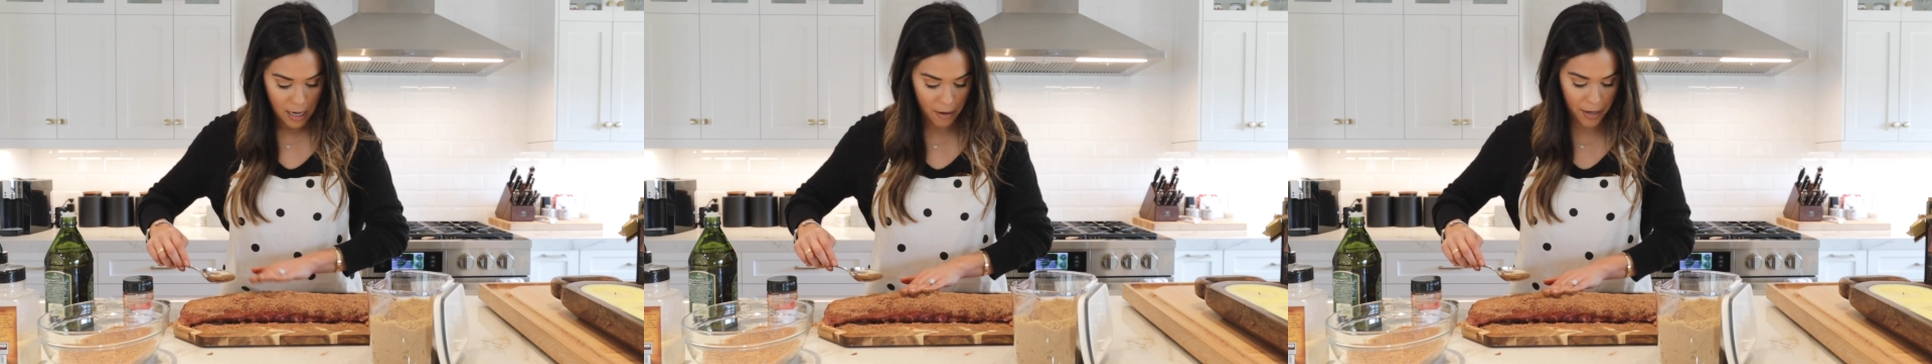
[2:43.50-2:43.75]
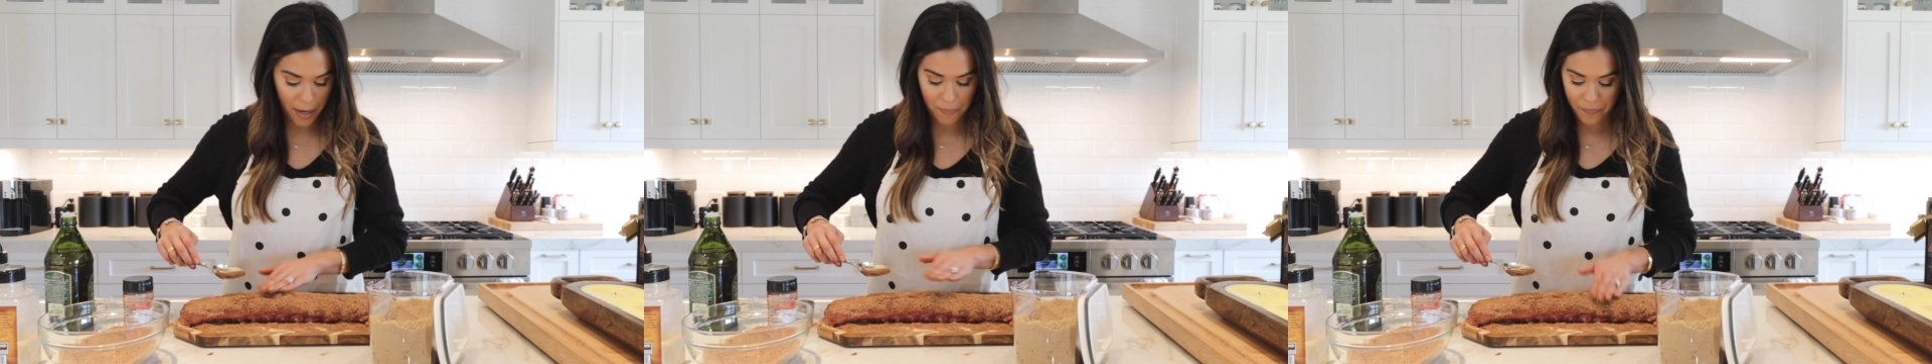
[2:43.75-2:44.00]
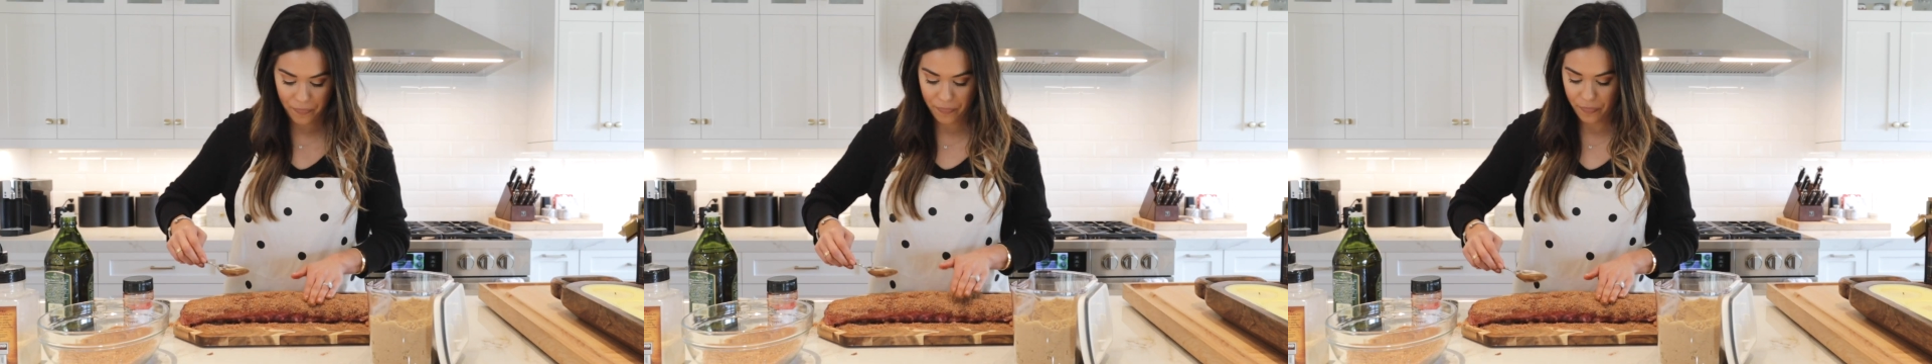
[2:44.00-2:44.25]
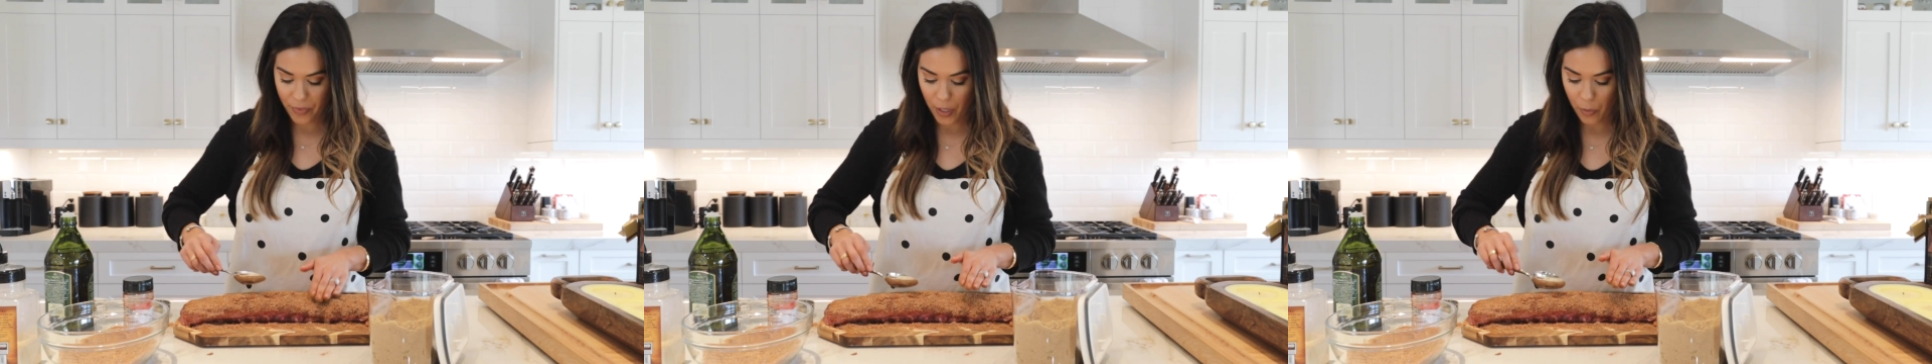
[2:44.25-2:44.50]
Okay,
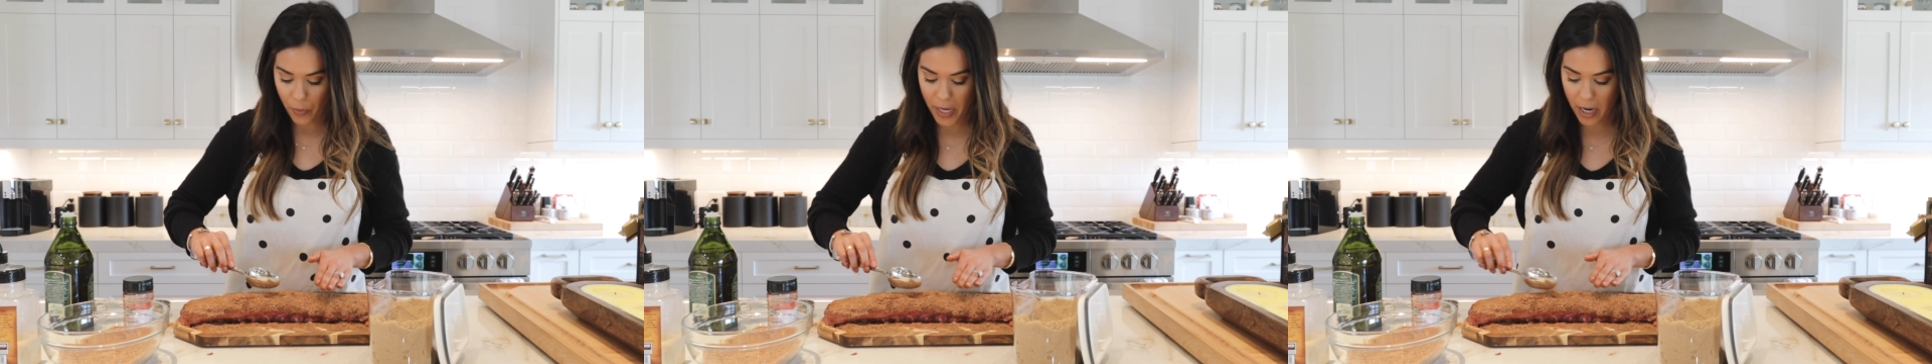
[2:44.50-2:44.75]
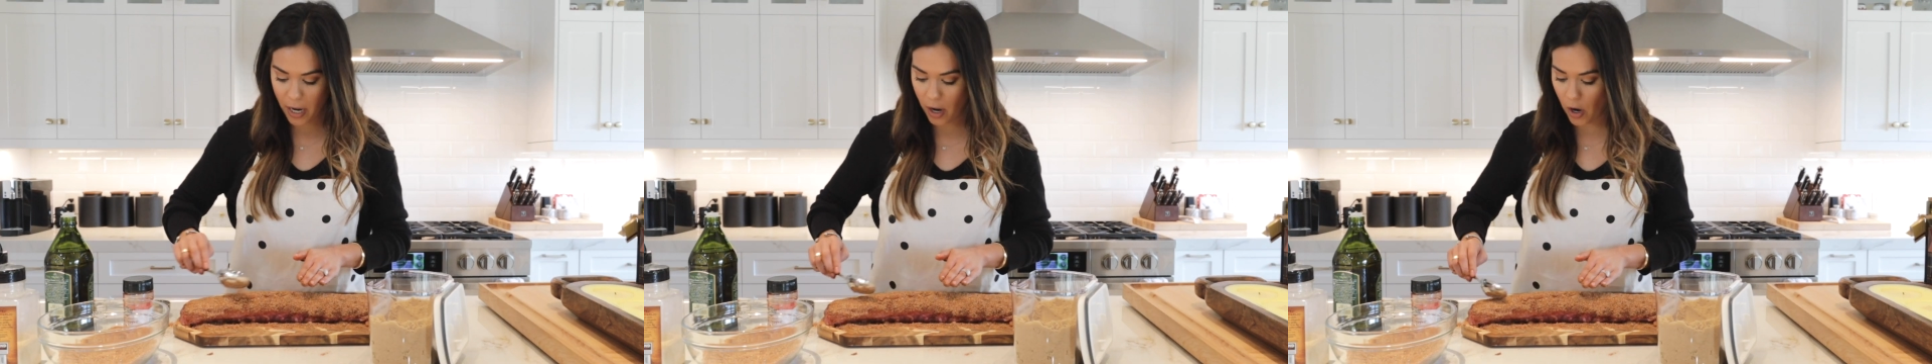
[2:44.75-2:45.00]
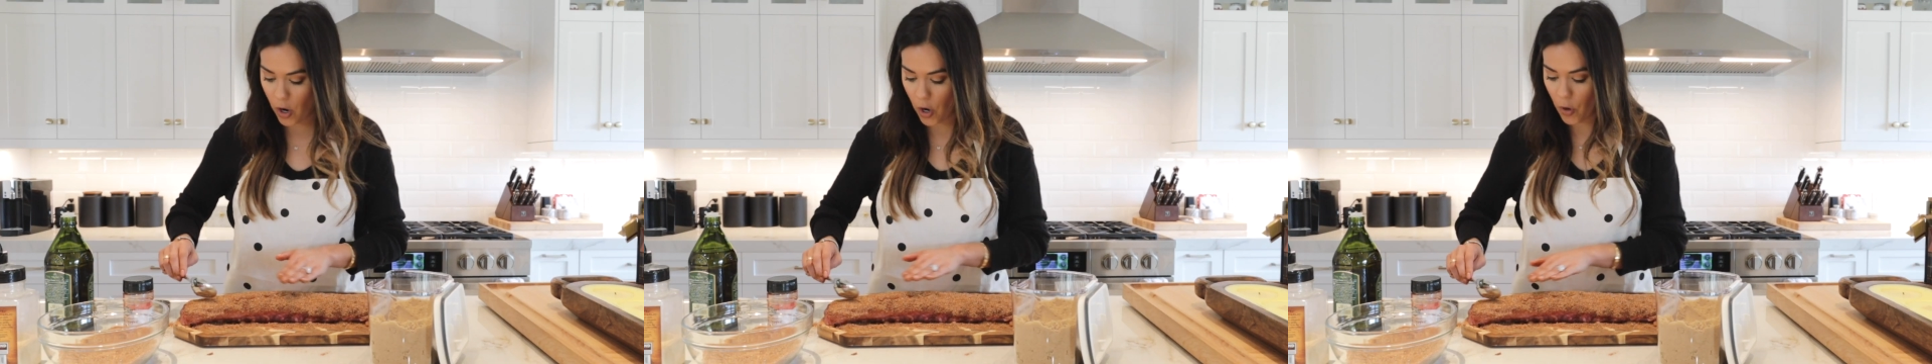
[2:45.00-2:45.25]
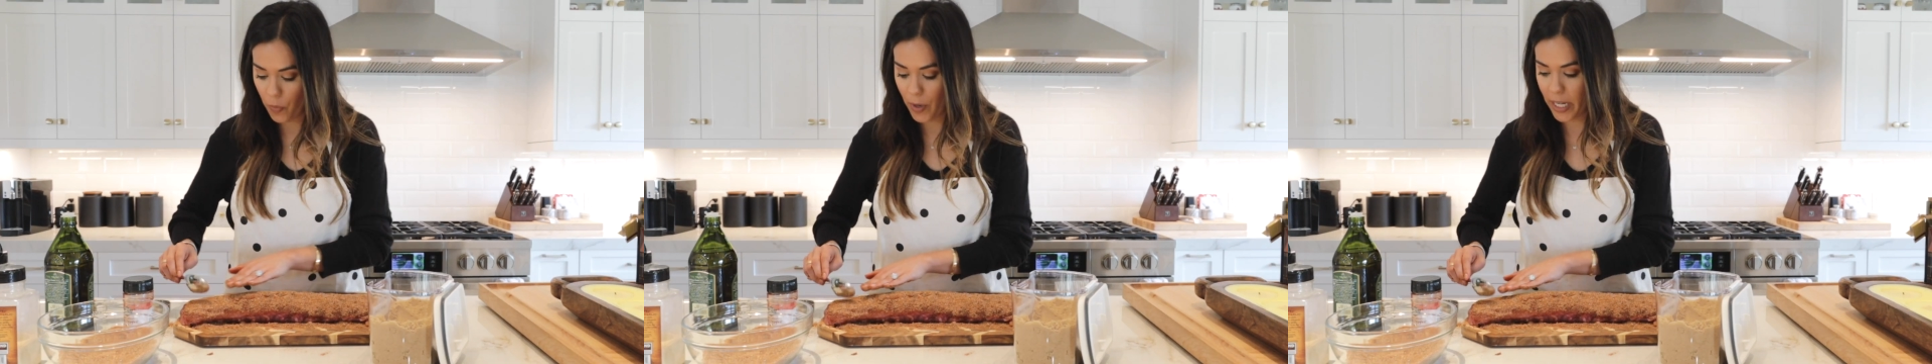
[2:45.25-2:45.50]
we are
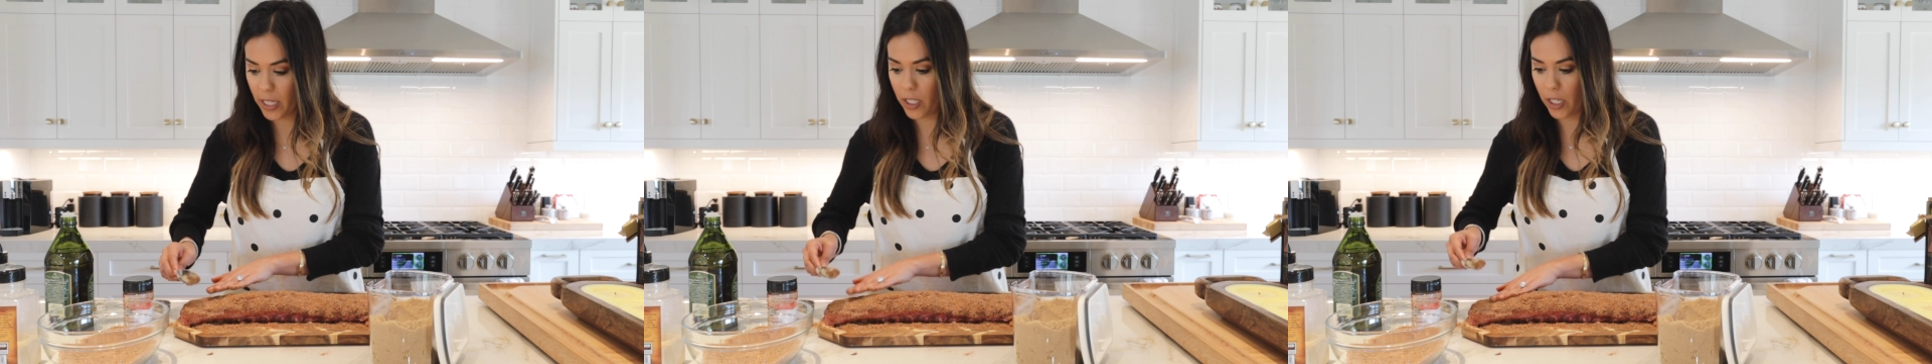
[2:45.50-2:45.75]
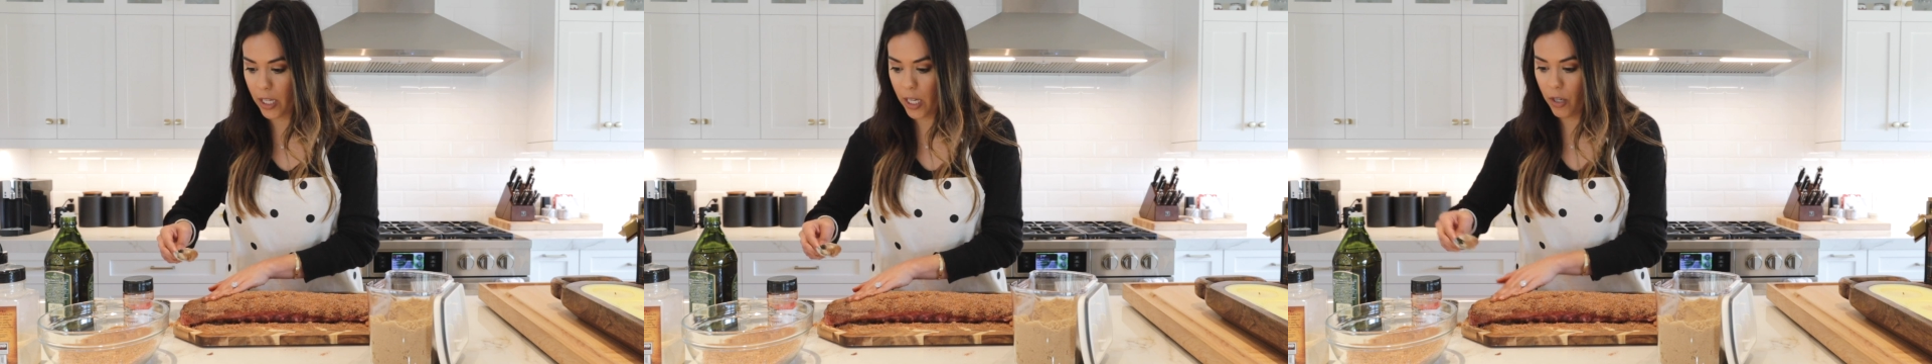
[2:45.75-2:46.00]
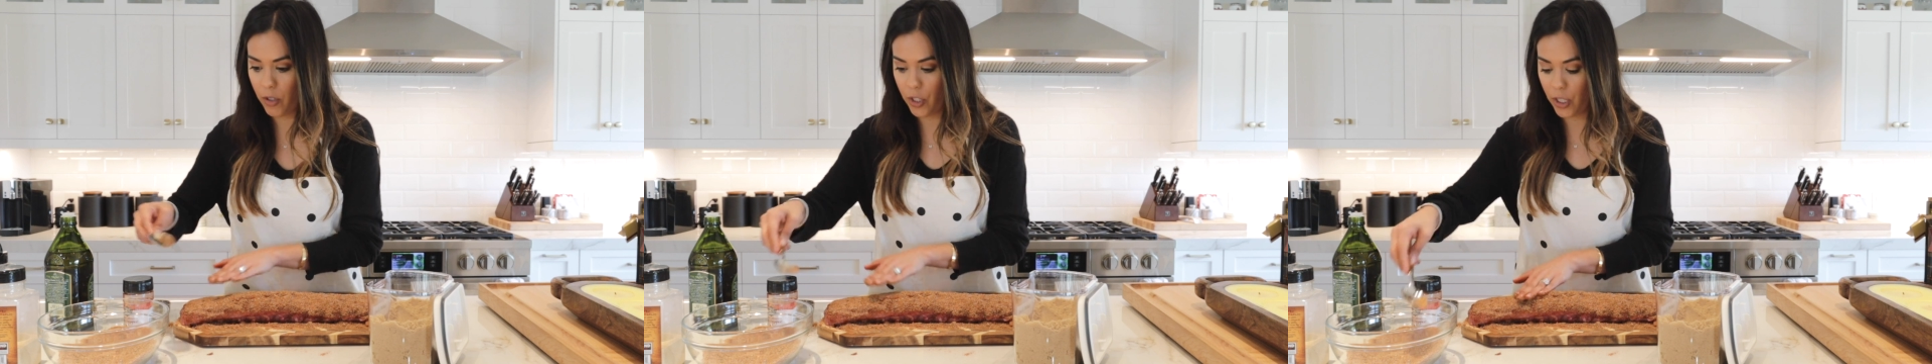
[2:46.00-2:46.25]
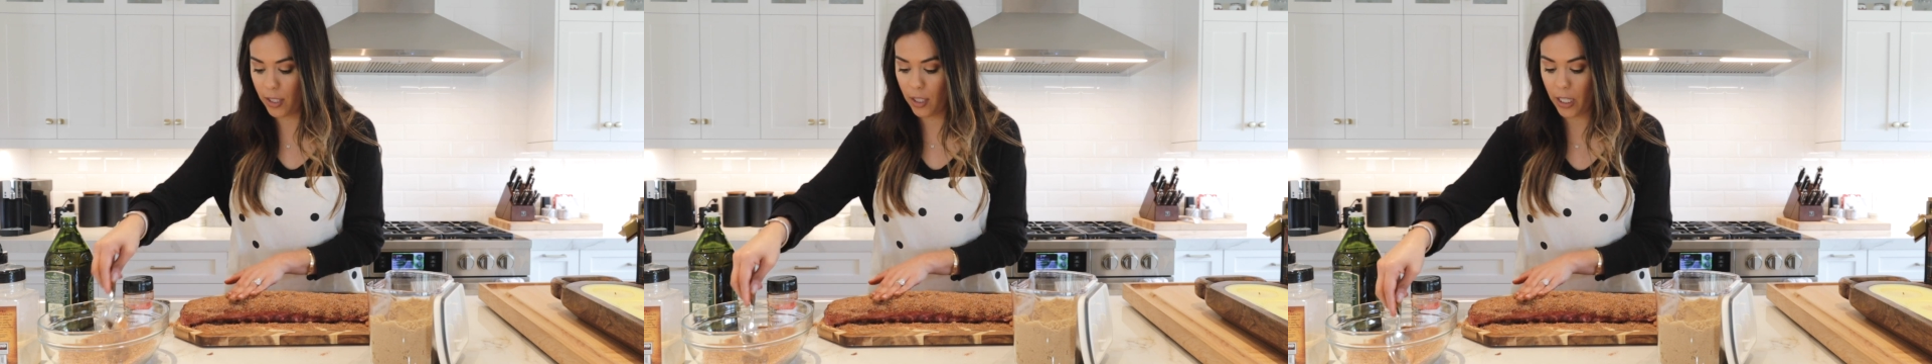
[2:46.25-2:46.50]
all ready to go.
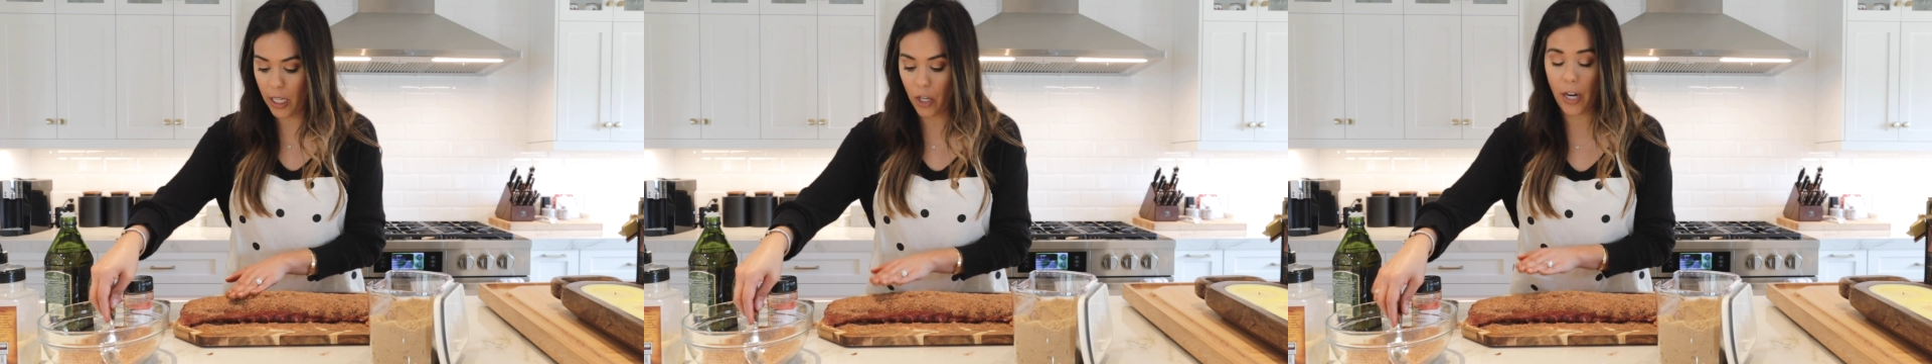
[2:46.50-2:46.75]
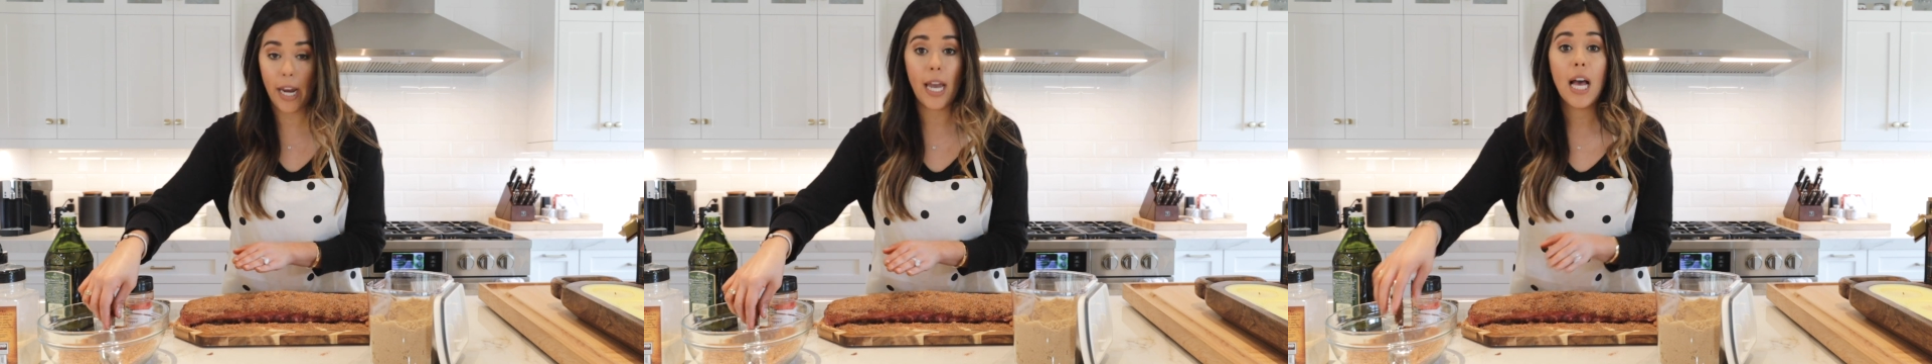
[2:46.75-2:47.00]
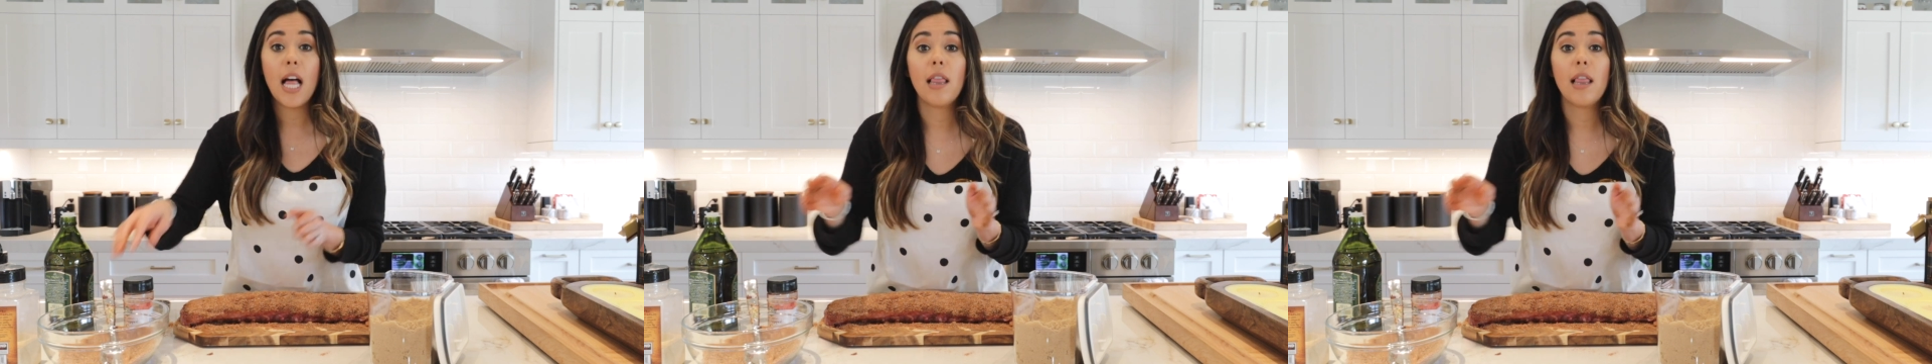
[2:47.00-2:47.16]
She's looking great.